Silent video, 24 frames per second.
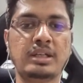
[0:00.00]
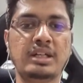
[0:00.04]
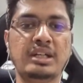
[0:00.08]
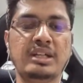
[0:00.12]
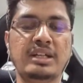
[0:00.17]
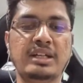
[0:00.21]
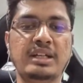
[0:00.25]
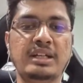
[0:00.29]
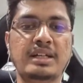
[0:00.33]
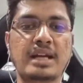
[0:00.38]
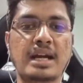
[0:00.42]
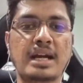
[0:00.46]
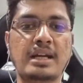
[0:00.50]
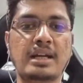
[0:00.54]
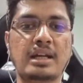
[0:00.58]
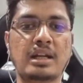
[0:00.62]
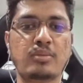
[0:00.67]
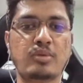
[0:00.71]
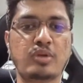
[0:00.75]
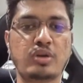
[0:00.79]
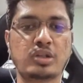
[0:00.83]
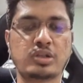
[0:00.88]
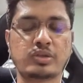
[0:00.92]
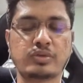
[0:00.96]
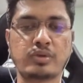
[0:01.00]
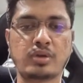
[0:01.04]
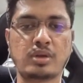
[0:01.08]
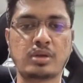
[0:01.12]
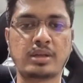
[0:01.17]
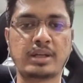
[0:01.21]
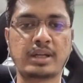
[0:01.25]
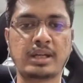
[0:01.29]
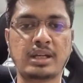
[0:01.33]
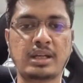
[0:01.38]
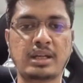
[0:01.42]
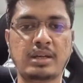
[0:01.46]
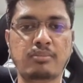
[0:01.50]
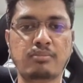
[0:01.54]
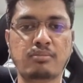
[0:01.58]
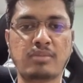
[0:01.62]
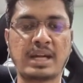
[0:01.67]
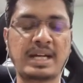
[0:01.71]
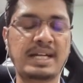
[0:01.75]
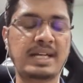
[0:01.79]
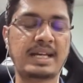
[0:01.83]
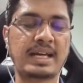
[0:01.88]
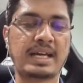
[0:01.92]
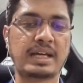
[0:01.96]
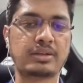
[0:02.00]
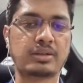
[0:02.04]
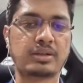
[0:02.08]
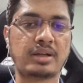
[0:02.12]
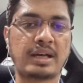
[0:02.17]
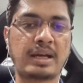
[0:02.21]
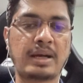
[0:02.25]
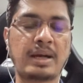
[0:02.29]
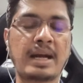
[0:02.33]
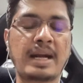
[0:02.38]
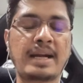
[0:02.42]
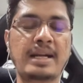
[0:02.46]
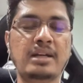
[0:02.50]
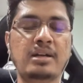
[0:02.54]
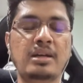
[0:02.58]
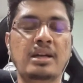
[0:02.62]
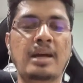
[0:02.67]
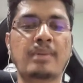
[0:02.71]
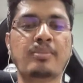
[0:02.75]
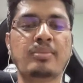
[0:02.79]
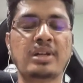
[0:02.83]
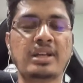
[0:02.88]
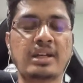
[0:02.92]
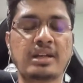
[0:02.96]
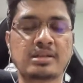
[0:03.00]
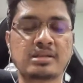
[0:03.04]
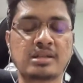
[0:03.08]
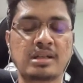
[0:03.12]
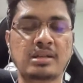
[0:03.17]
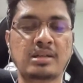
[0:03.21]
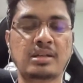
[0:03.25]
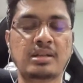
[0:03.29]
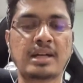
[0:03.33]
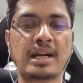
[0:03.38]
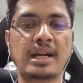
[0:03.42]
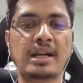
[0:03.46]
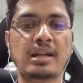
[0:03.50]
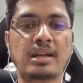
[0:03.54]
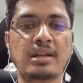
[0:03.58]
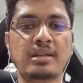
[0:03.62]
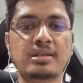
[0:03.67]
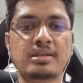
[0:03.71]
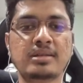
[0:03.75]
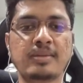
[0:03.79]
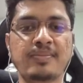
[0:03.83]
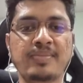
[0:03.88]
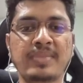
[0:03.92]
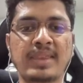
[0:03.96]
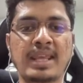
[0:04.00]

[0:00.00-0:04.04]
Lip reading: need title because we already might have hide application titles.